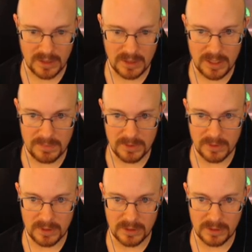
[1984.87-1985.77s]
Keep
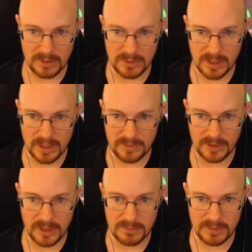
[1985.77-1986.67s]
your cloaking
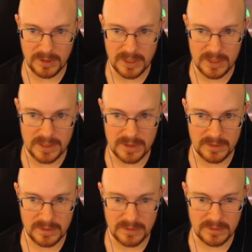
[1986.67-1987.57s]
offline, please.
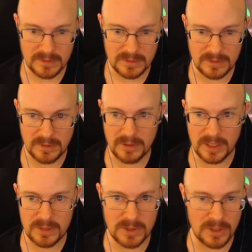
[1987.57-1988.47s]
Oh, I
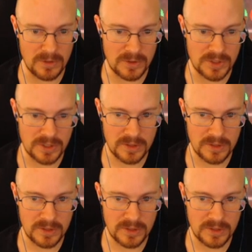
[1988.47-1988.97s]
guess we doged.